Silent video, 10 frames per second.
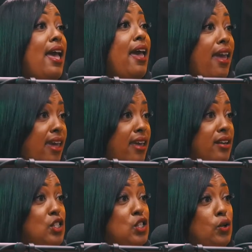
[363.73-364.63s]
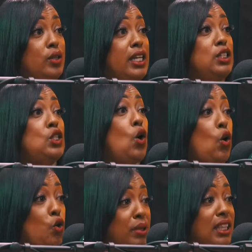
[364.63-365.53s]
had. So they
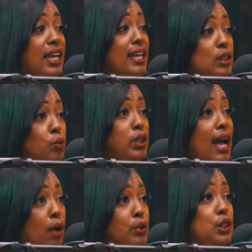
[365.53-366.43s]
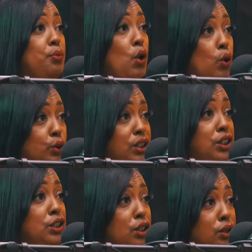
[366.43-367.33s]
told me that's what I was
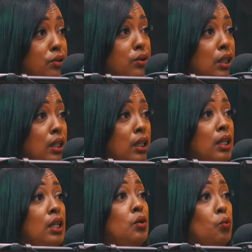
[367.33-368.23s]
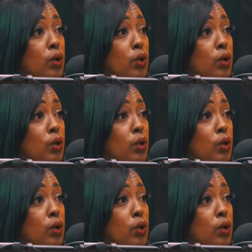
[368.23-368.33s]
supposed to do. Go to school.